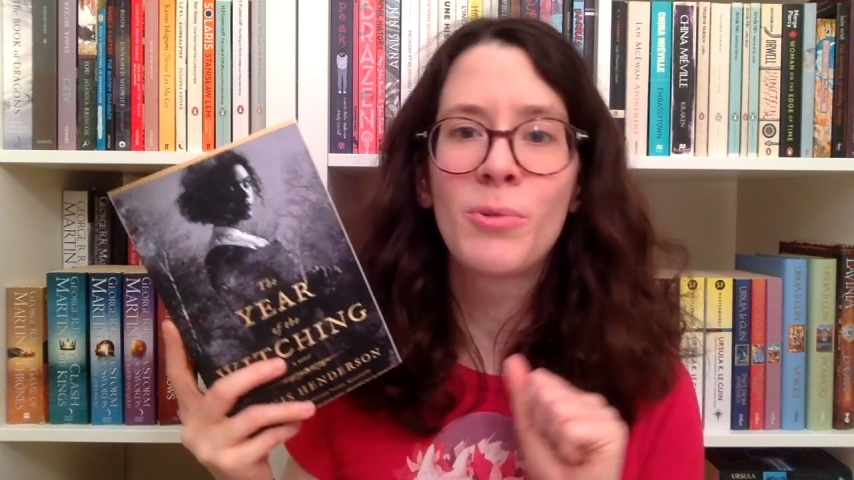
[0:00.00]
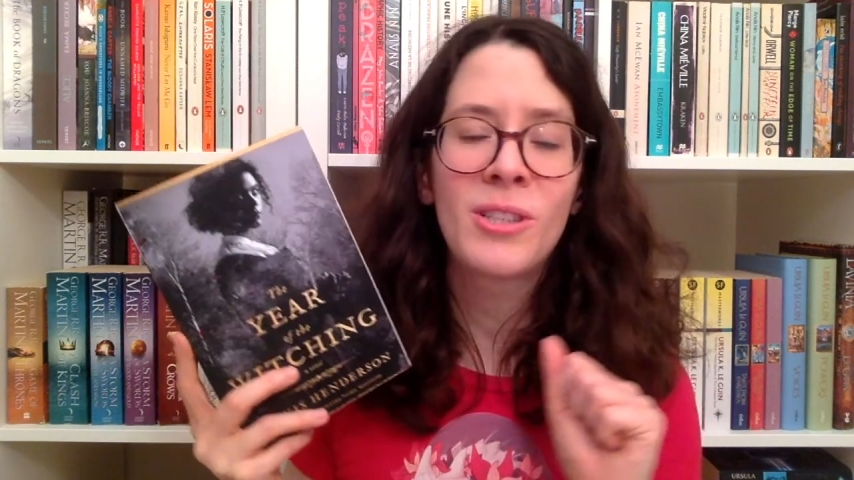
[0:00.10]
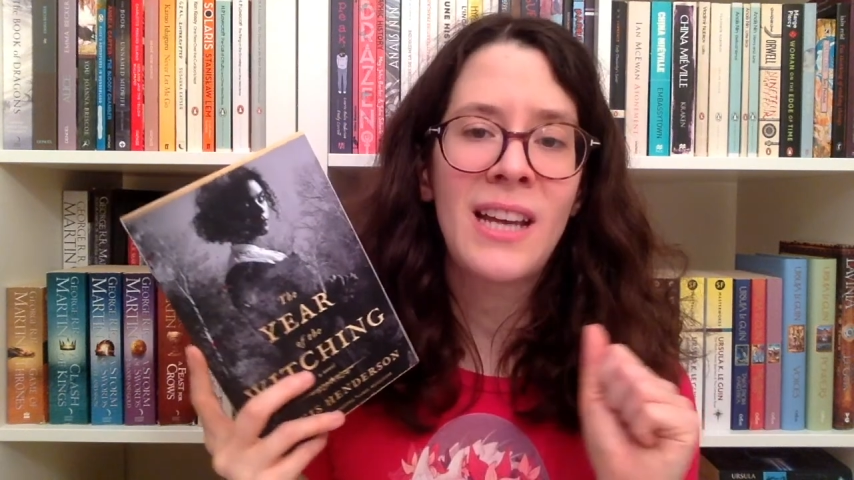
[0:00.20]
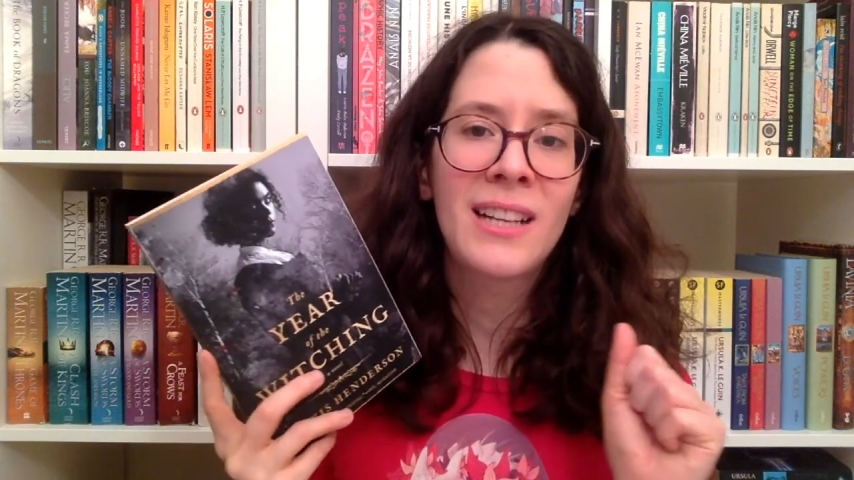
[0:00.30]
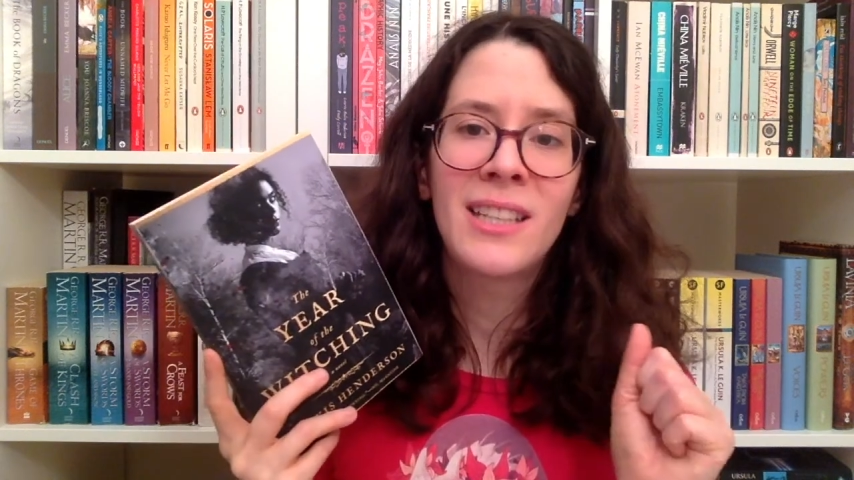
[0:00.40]

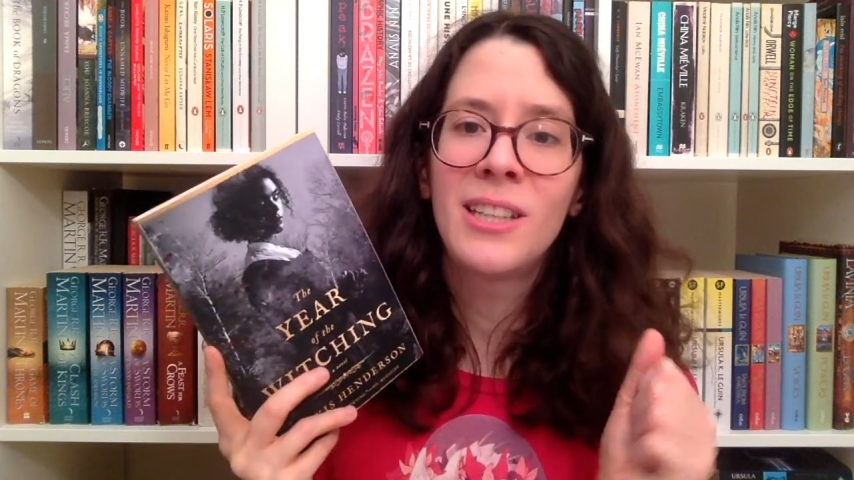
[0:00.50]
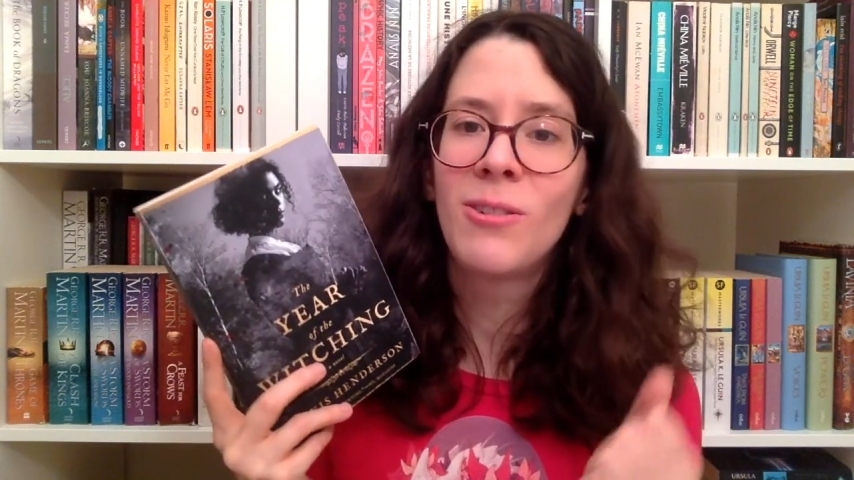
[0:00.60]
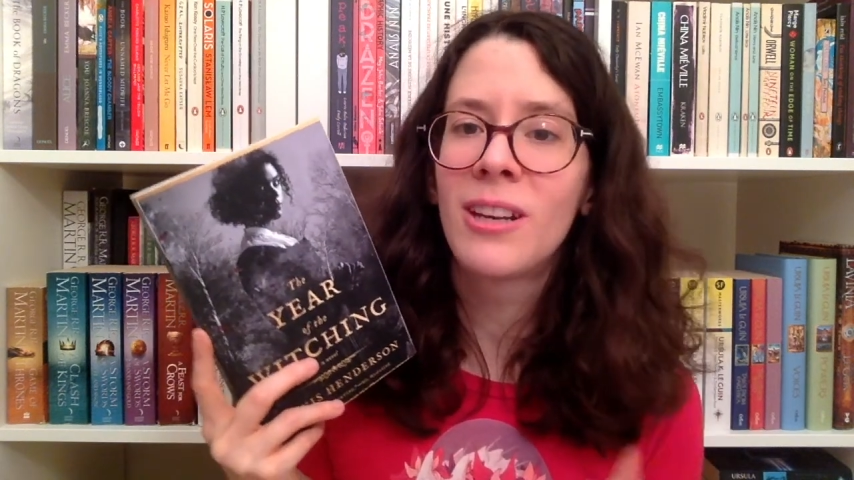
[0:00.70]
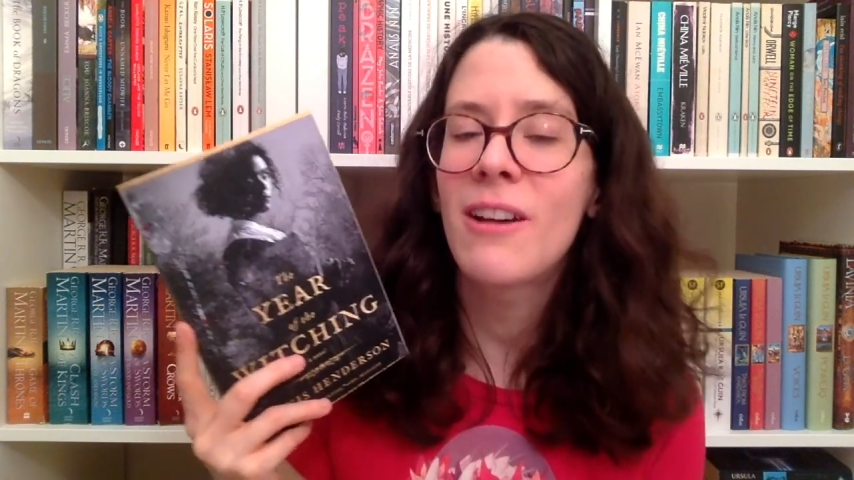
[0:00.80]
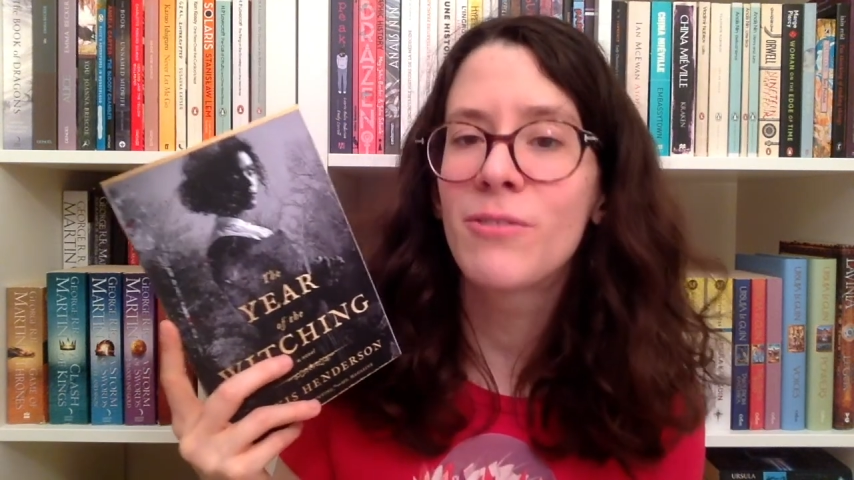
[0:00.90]
protecting your
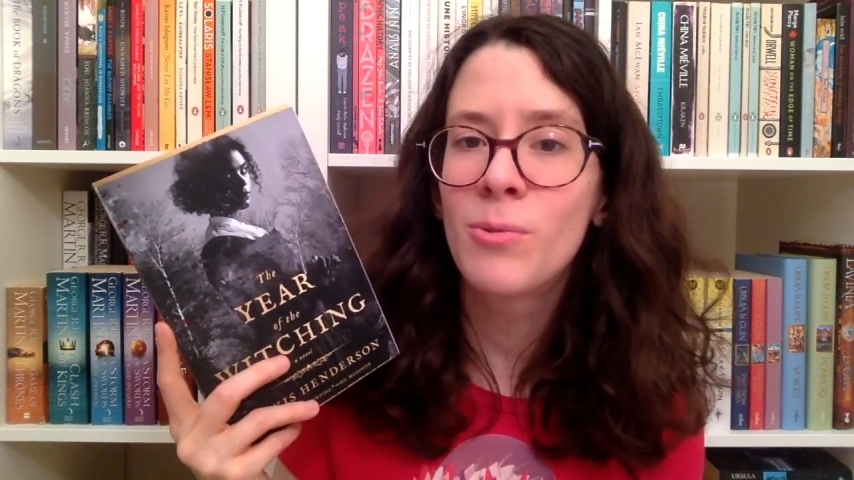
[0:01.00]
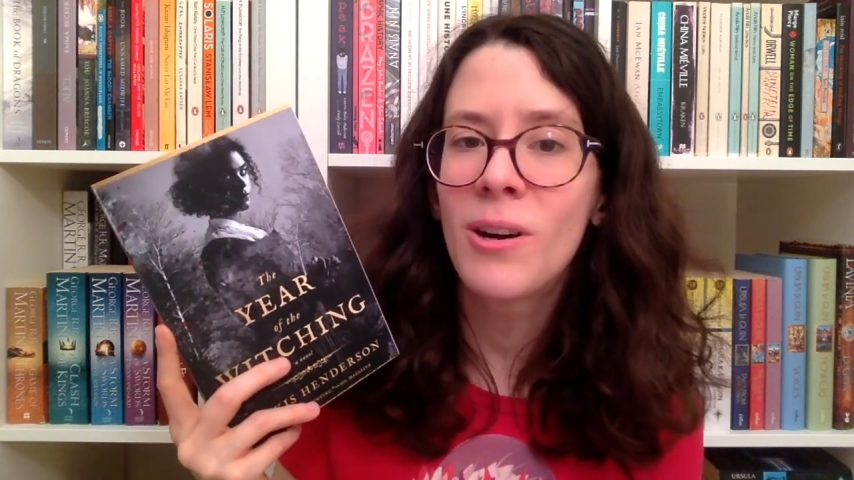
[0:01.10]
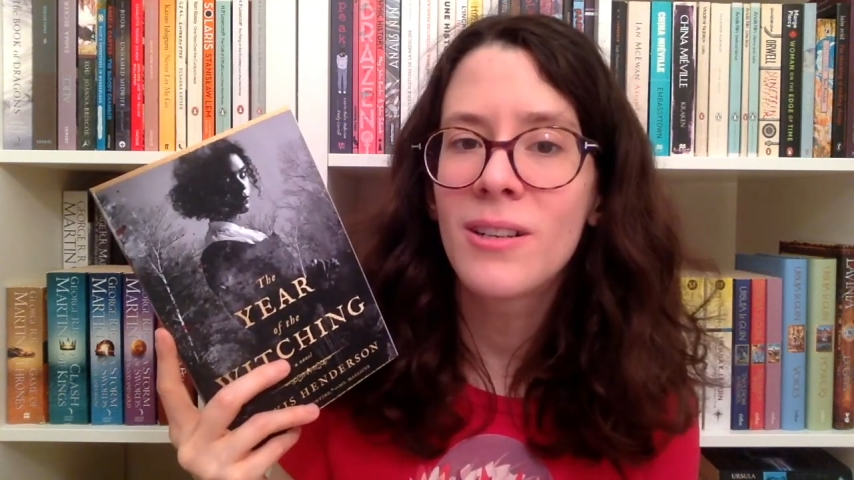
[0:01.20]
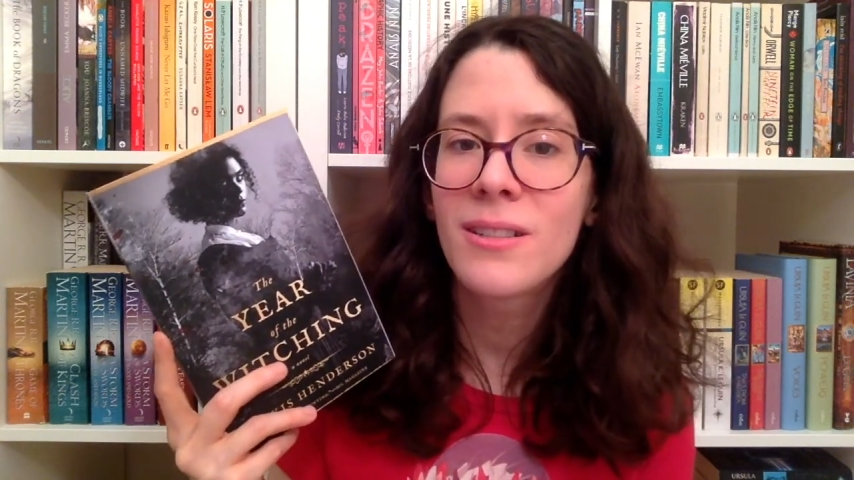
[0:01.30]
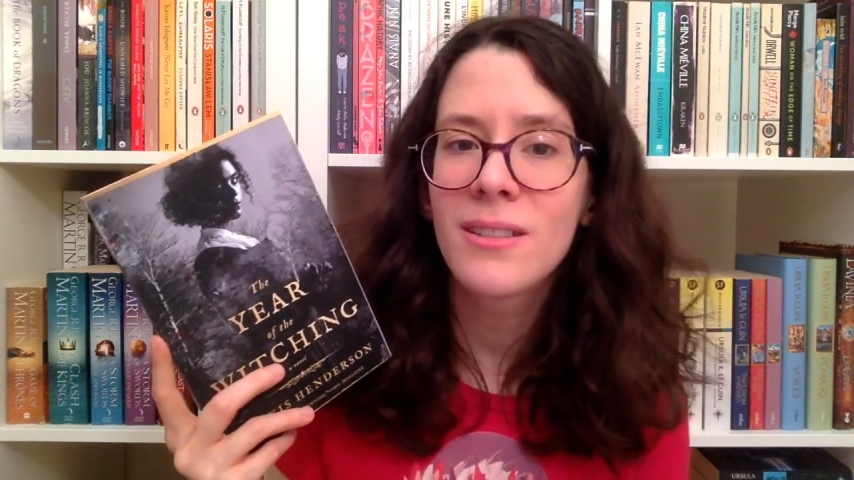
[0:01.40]
loved
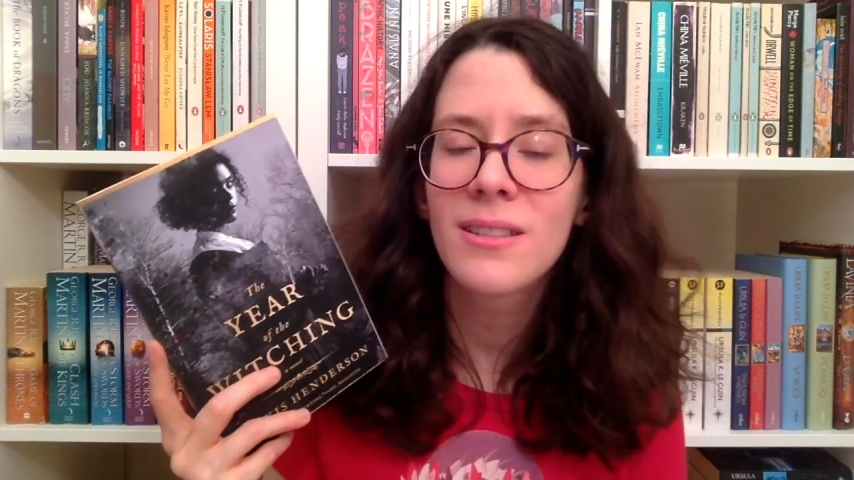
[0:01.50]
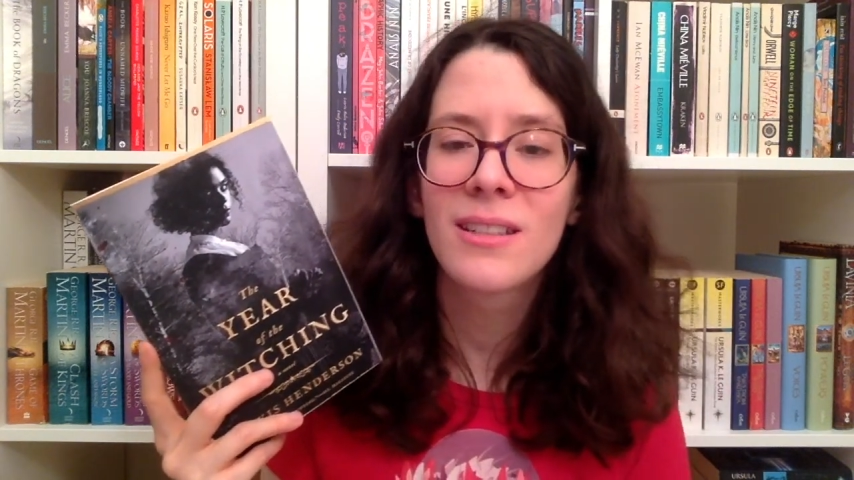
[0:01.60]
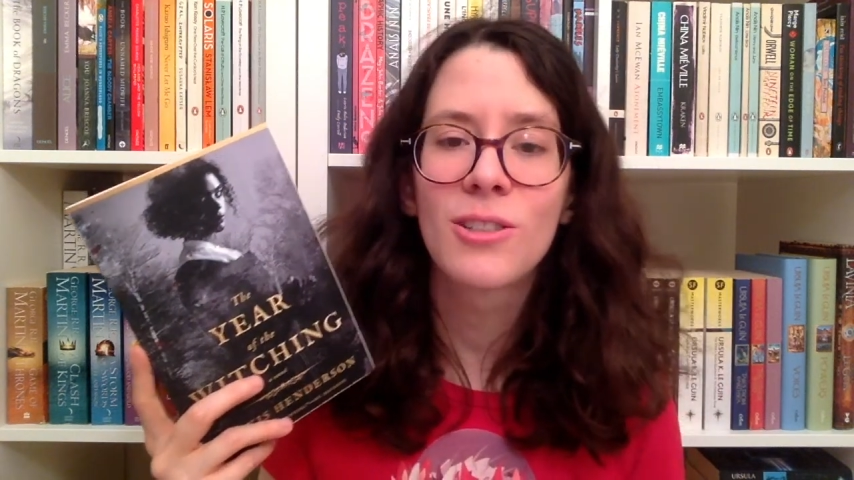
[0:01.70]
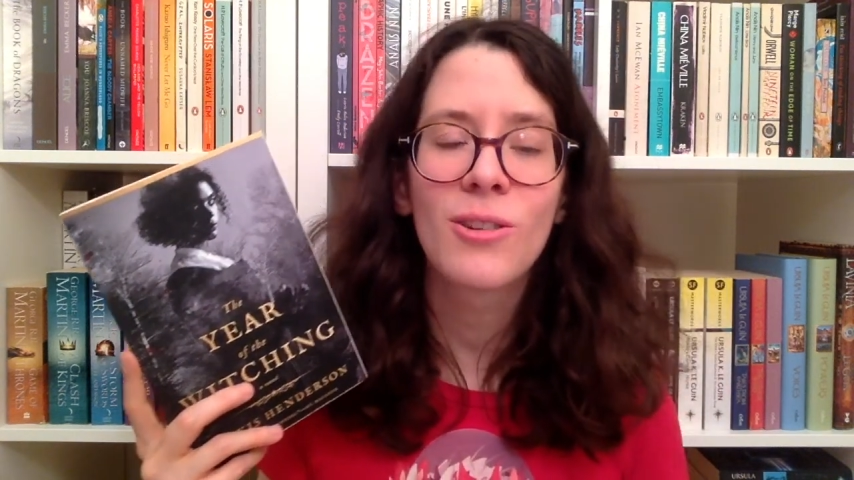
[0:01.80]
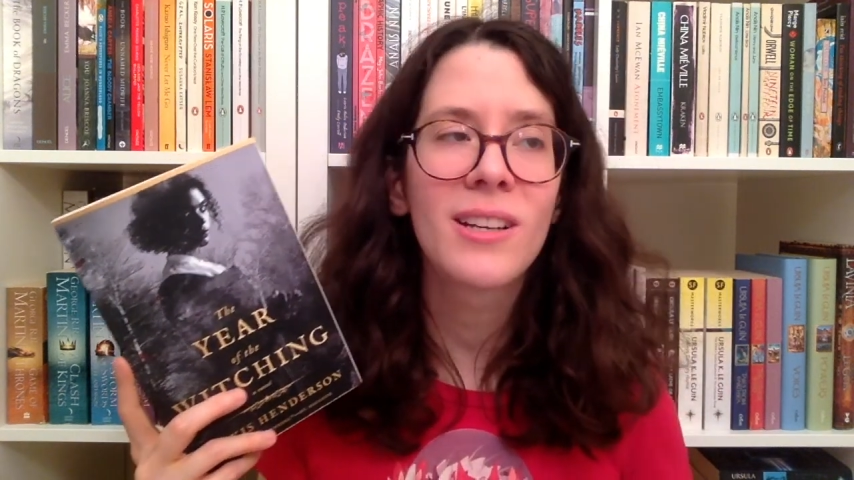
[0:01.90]
ones
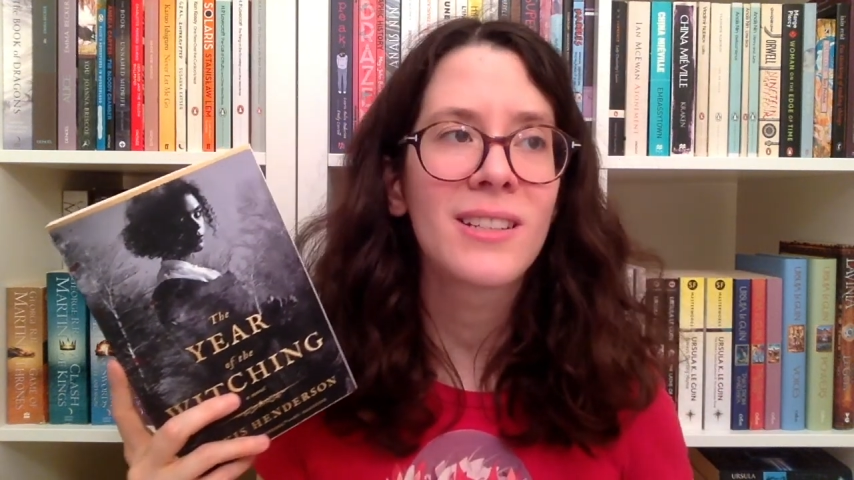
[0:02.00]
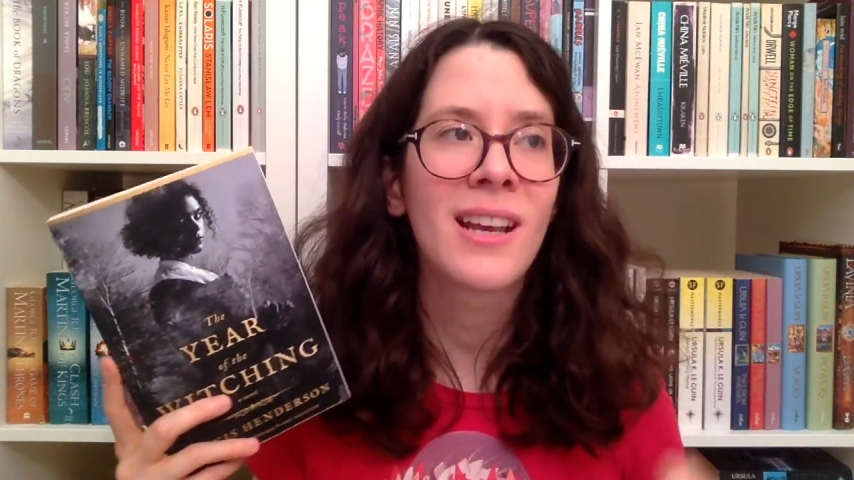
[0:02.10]
and trying to